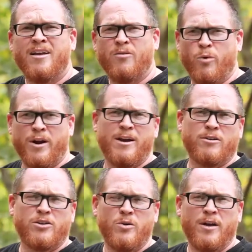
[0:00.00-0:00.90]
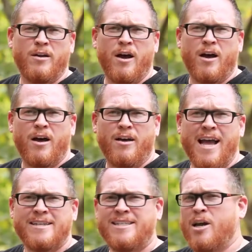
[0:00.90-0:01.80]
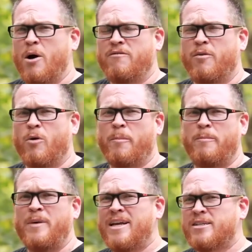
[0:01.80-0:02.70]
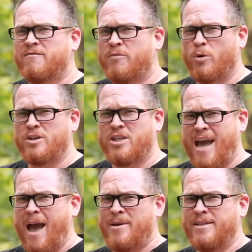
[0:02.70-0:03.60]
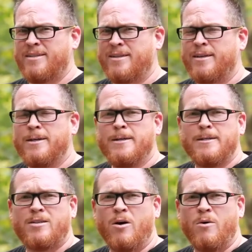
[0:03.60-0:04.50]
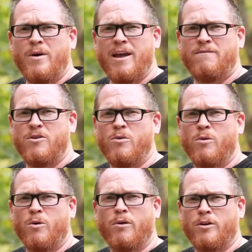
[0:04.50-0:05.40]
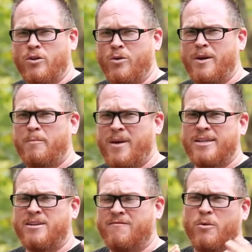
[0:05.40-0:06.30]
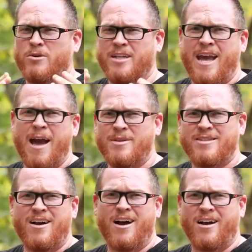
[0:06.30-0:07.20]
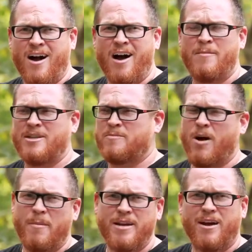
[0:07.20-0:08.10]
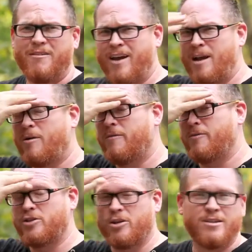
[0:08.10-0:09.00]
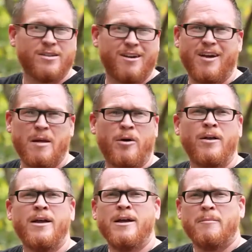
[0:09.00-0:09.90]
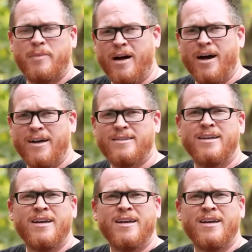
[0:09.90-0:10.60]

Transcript: we're here doing SEO for Pigeon Forge Cabins. So if you were doing pigeonforgecabins.com, it's probably not available. For sure it's not available. But